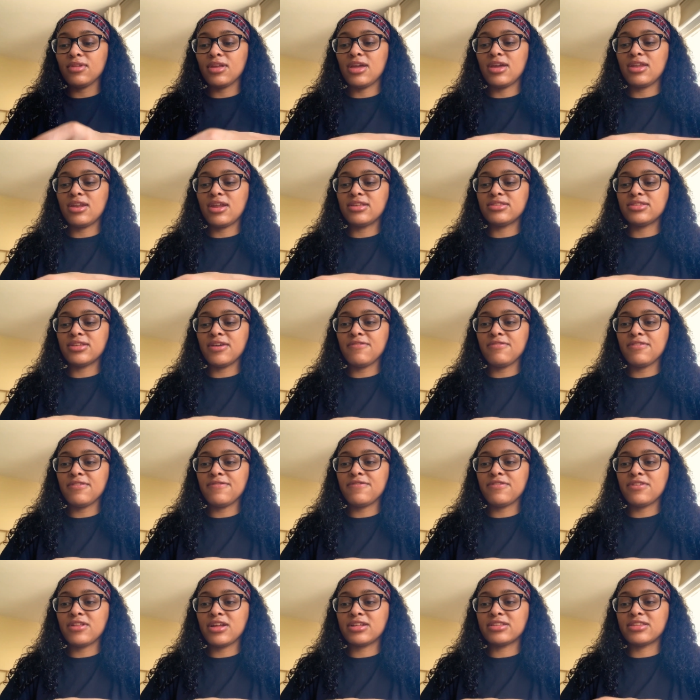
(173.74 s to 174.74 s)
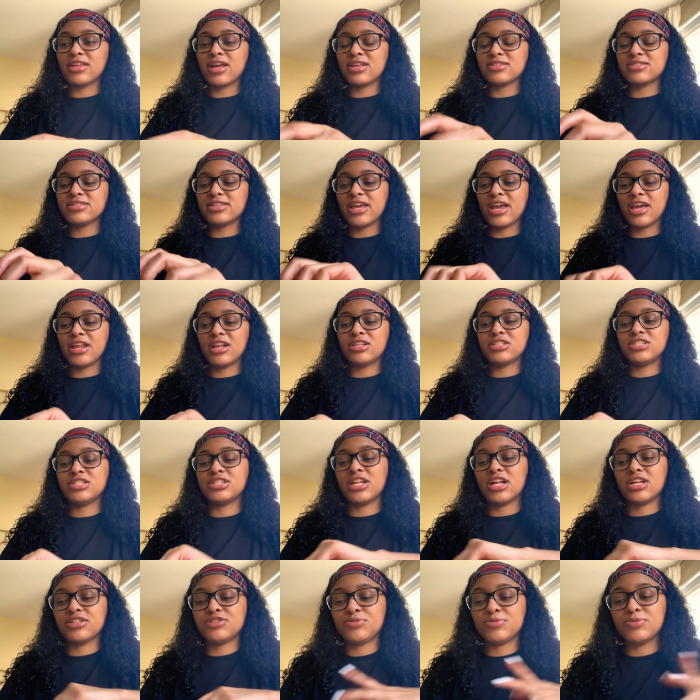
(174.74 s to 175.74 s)
And I definitely feel like that's the energy
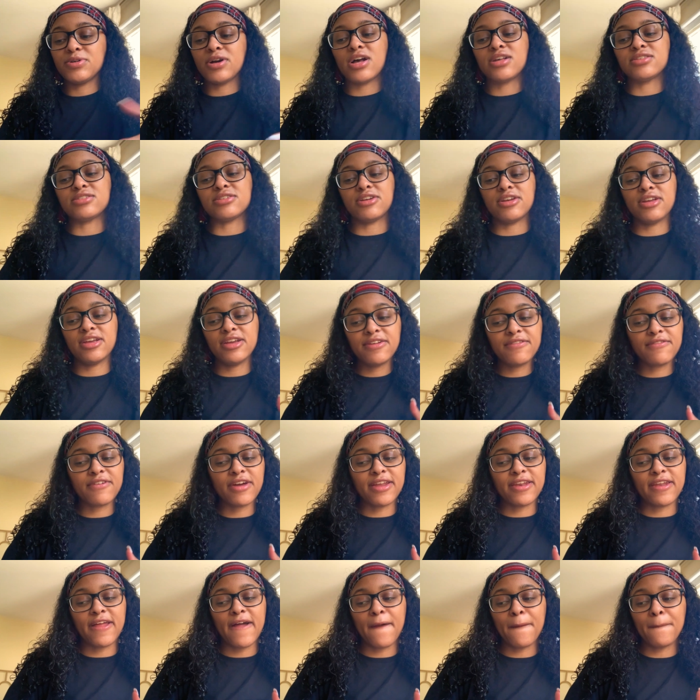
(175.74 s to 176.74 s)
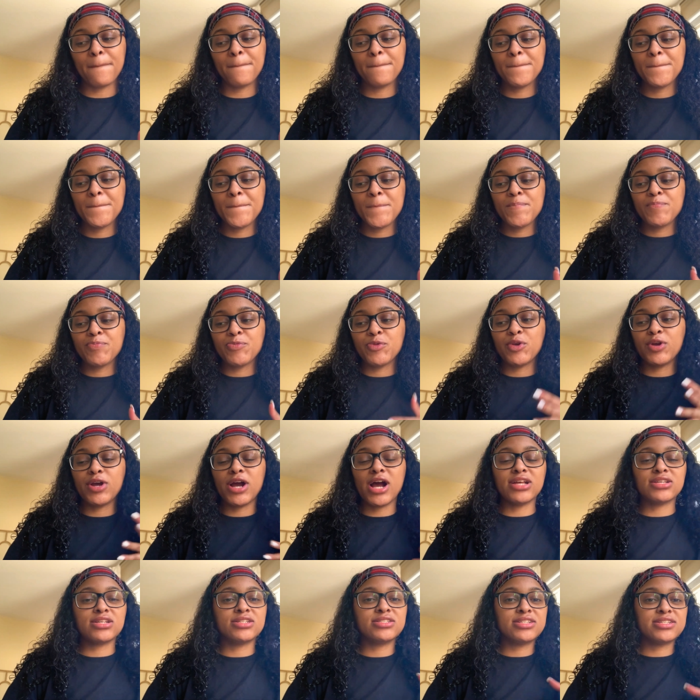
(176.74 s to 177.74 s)
that you guys are in right now. You
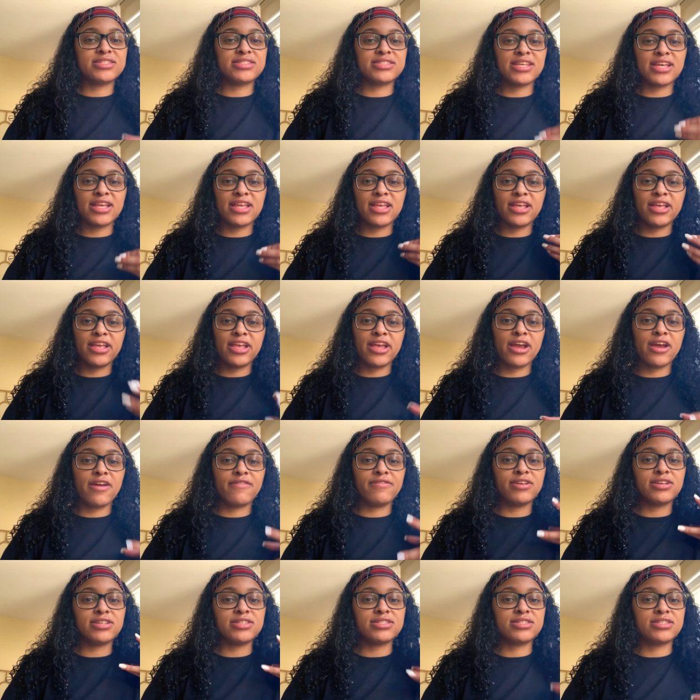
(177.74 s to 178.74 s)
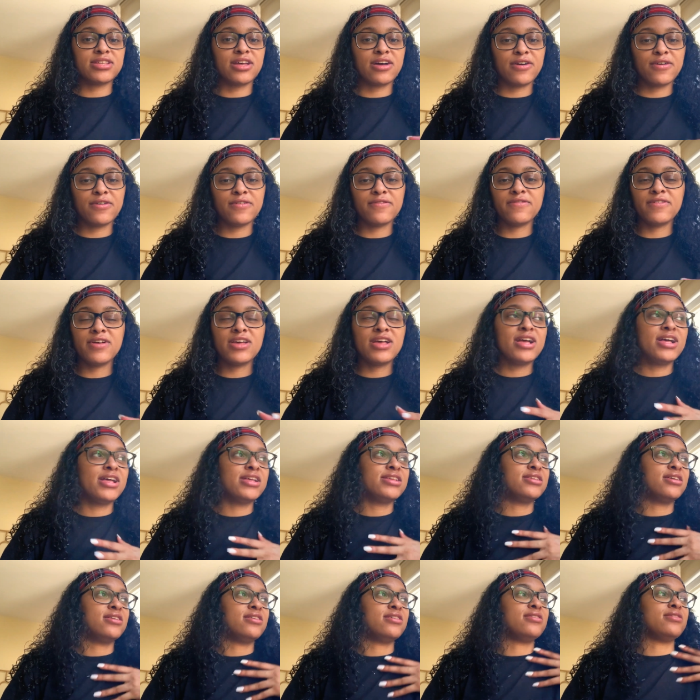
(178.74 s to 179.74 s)
guys are just taking care of yourself,
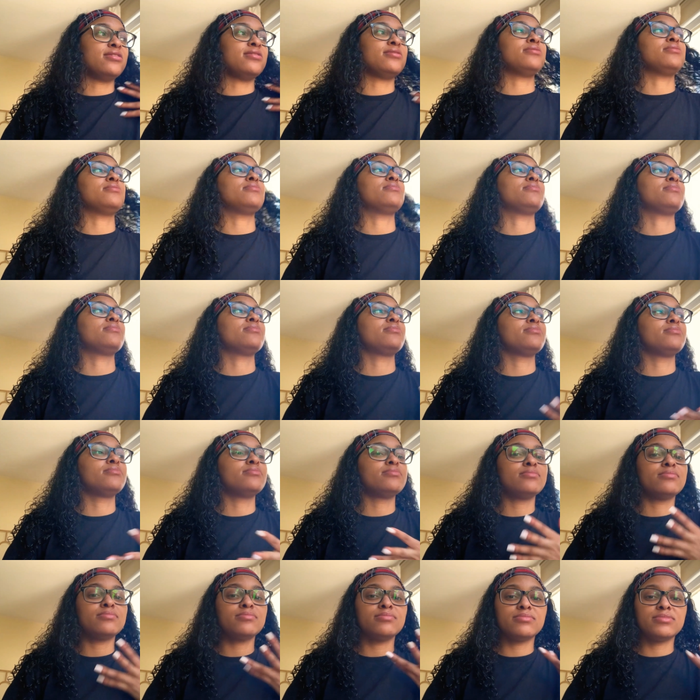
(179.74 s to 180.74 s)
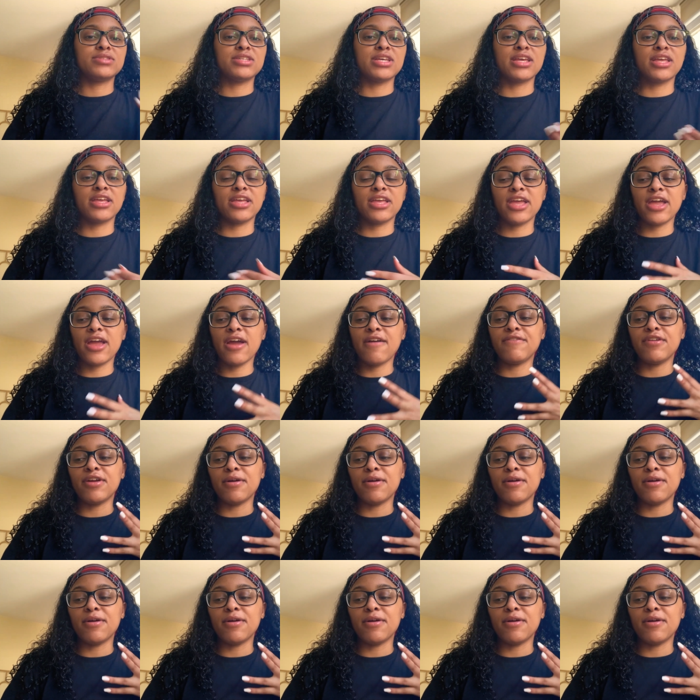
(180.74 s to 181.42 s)
um, taking care of